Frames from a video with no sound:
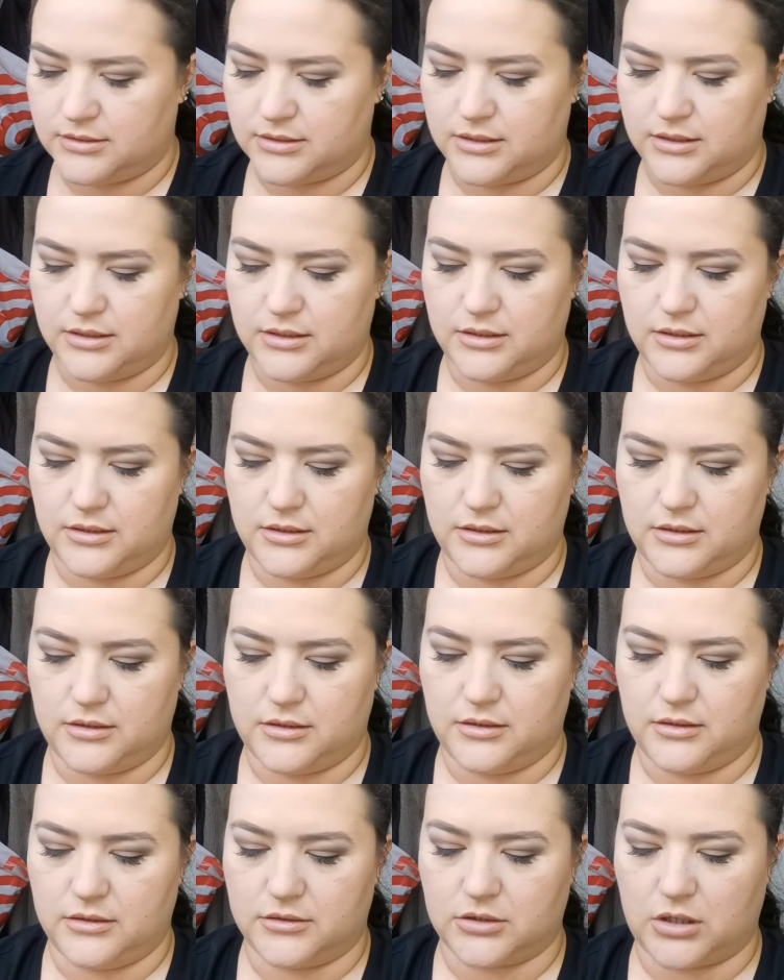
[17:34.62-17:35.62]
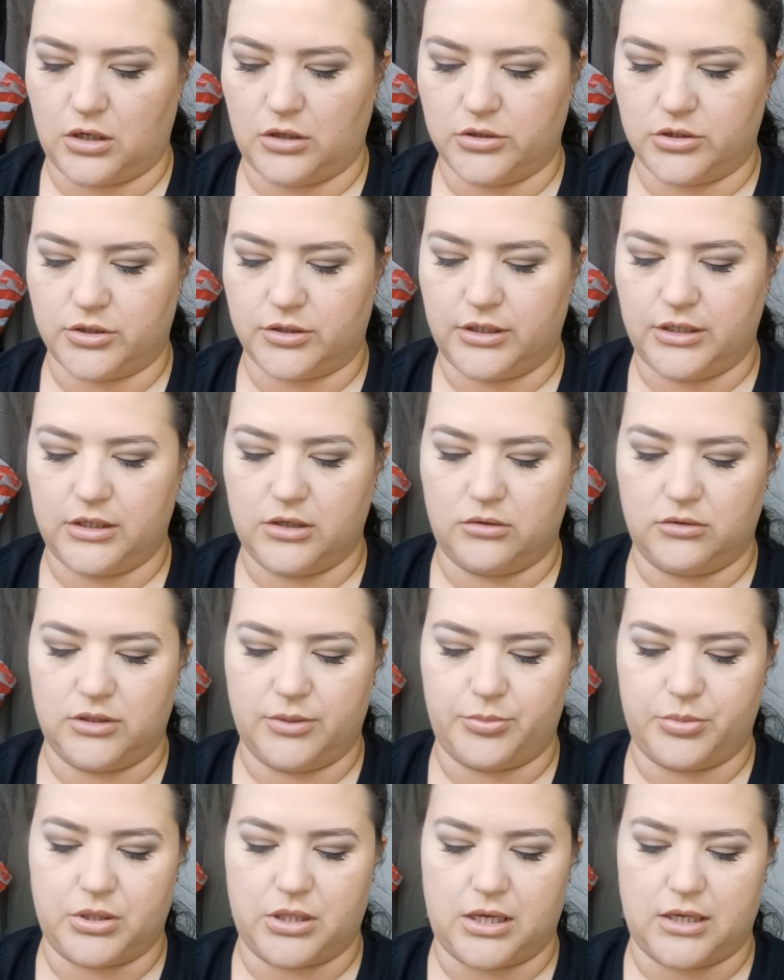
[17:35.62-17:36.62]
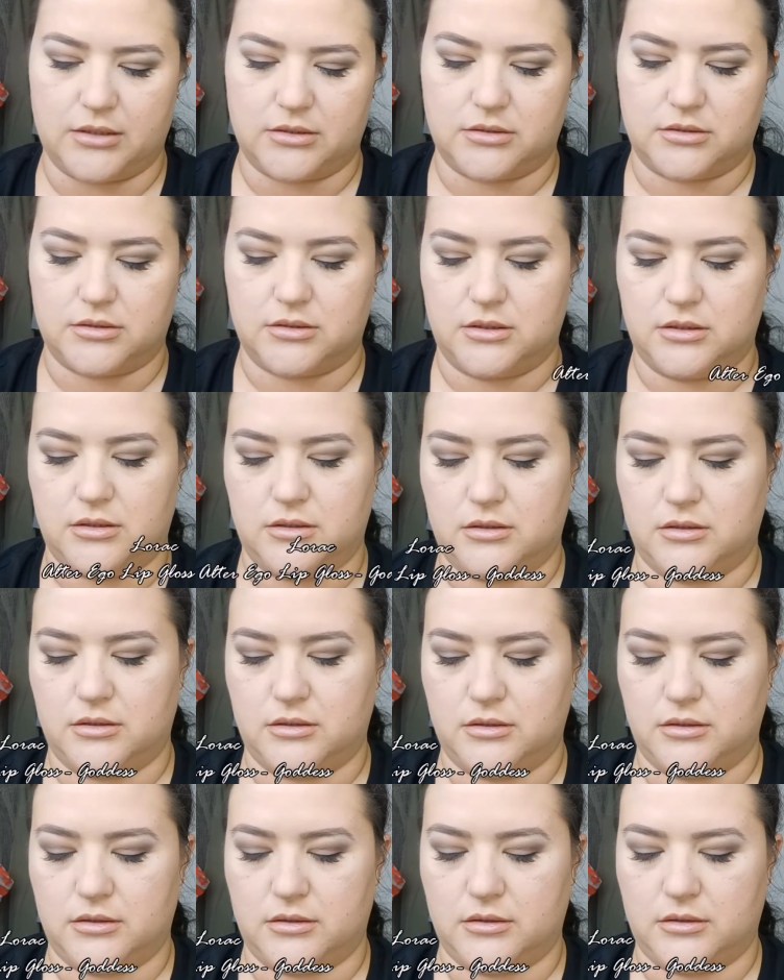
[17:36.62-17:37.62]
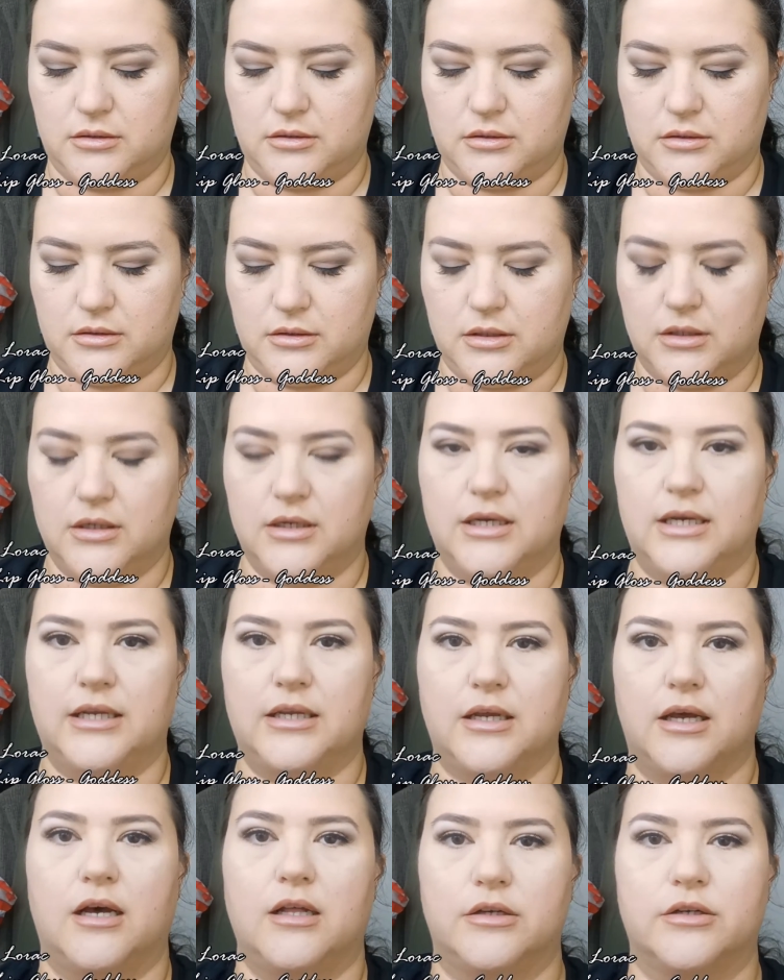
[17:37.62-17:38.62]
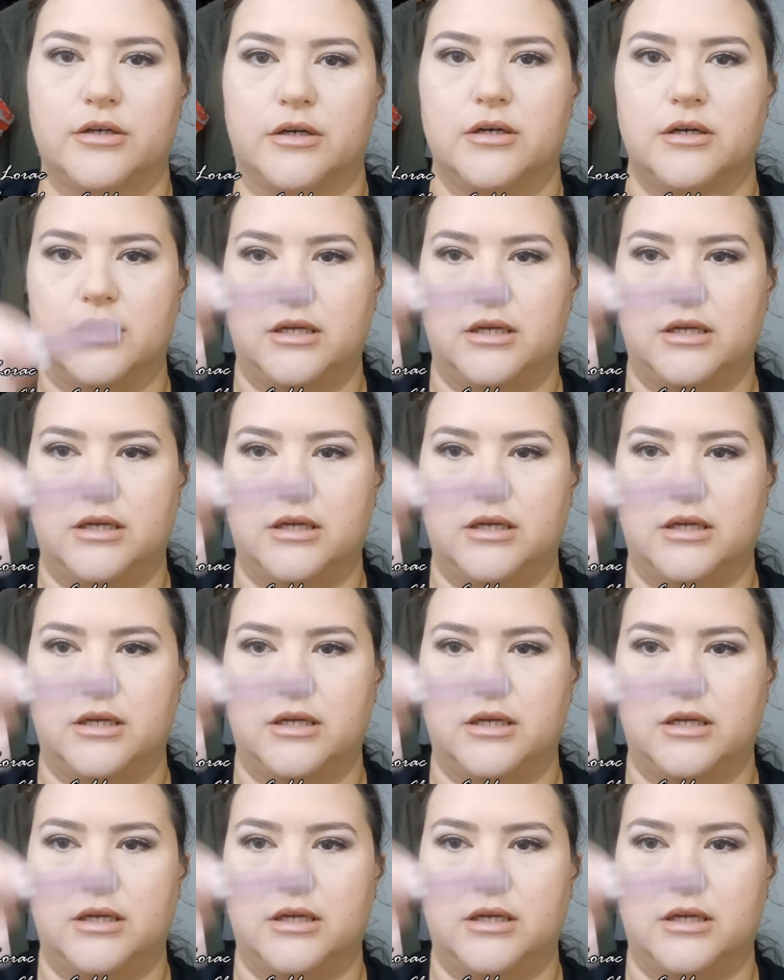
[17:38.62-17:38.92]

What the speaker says: And it's Alter Ego lip gloss in color